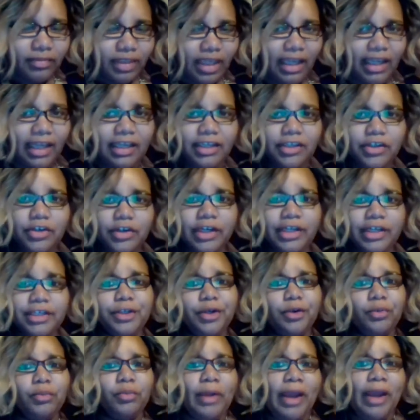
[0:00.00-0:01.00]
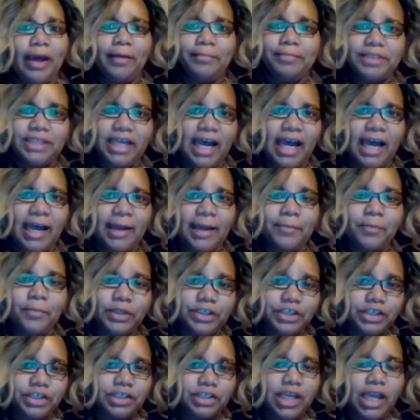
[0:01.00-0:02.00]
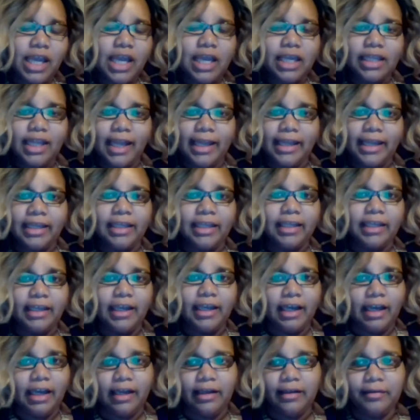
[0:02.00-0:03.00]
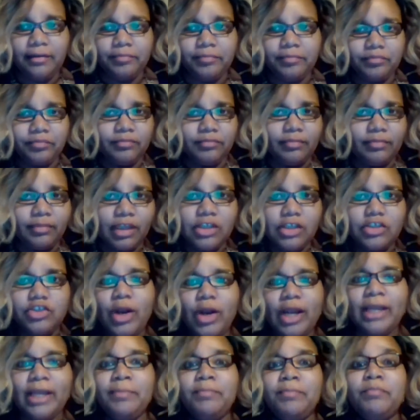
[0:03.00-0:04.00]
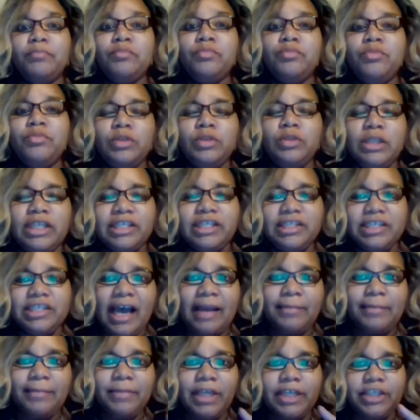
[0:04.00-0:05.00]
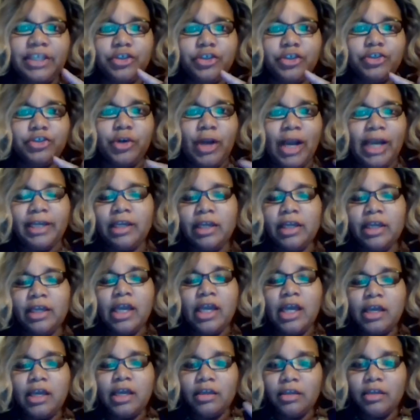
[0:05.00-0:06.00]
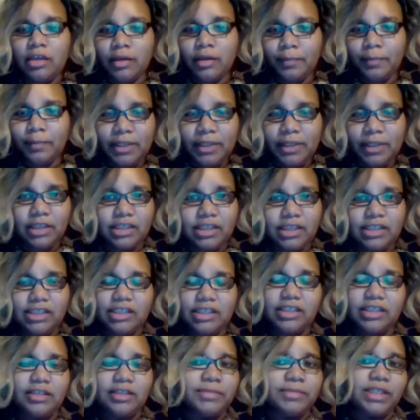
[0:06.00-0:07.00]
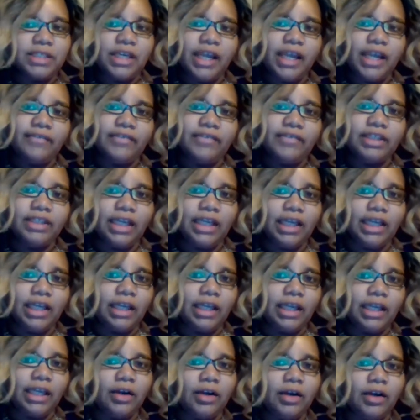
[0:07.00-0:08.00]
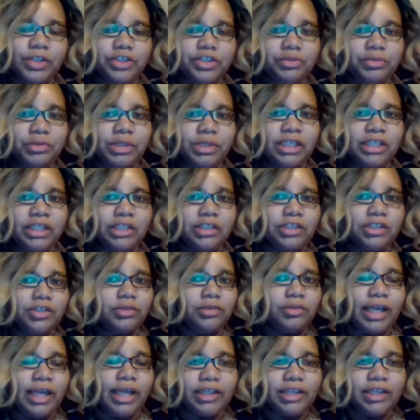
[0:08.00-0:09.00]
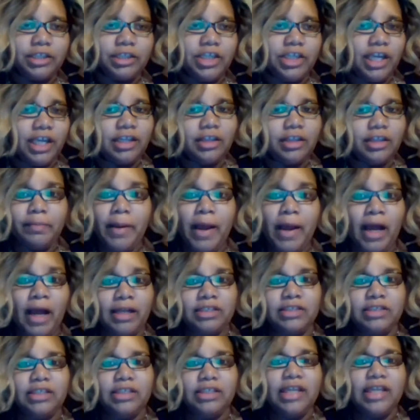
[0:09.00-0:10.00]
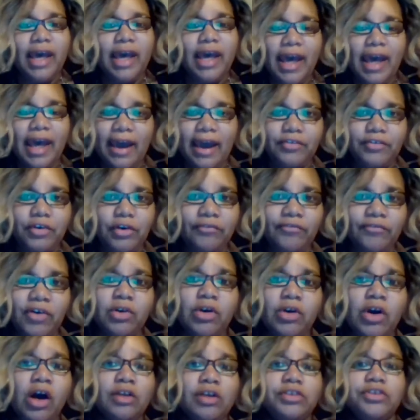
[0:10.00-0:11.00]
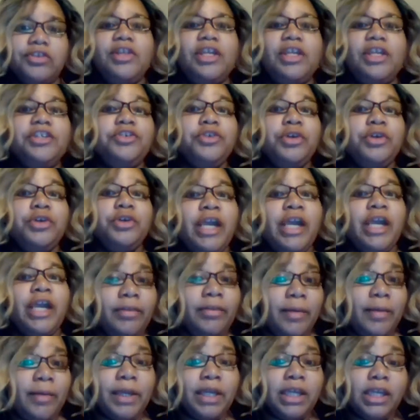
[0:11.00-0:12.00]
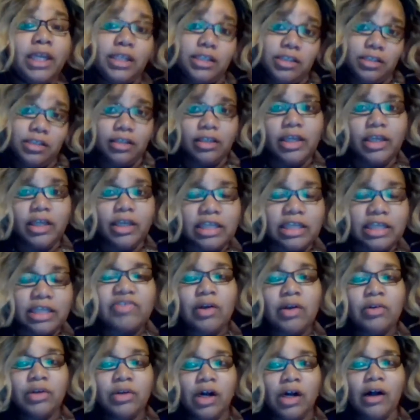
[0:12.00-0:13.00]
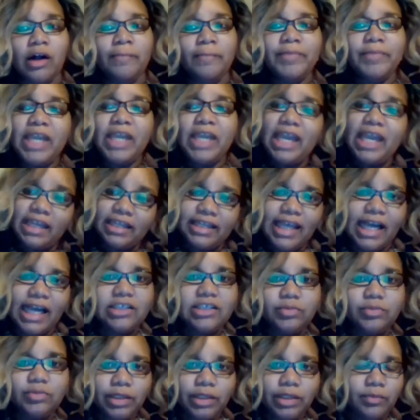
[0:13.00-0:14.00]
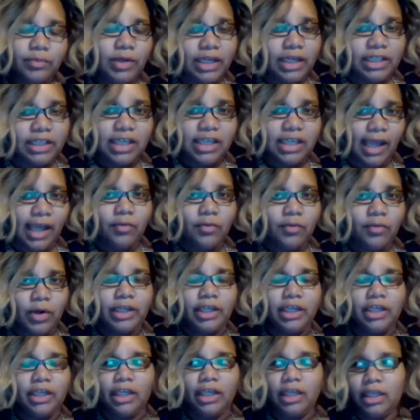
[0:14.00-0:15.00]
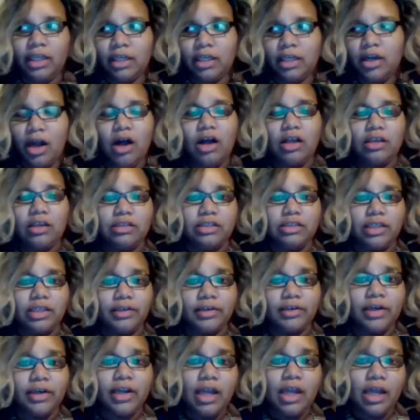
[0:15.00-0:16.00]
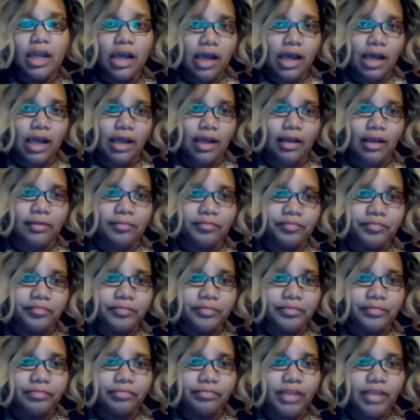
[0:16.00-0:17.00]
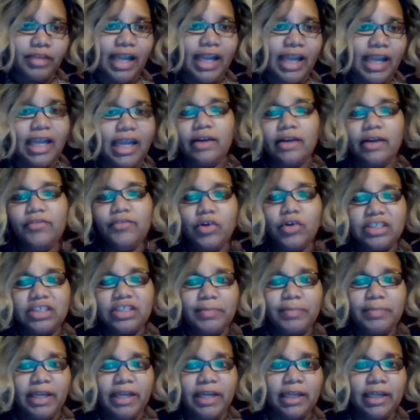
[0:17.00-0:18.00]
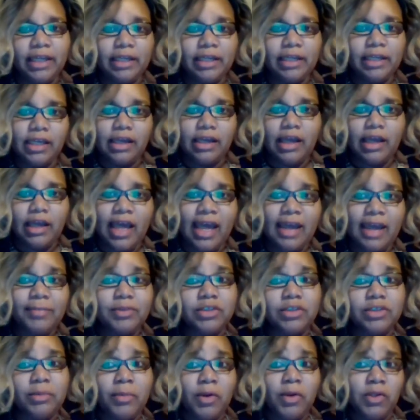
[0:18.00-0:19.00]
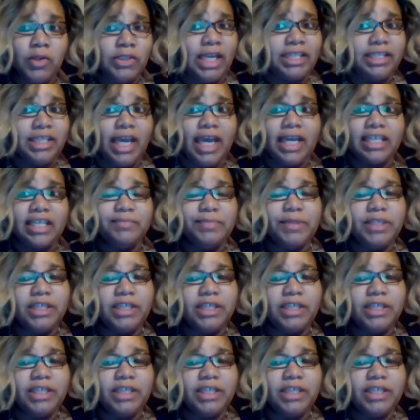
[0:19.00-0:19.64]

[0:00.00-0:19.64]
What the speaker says: and you're in your wrap time, which is like trying the time that you're trying to complete the systems and everything on what you need to do, like to check the boxes after a phone call so that you can hurry up and get to the next phone call. That's really what it's like working in a call center. And of course, being able to multitask,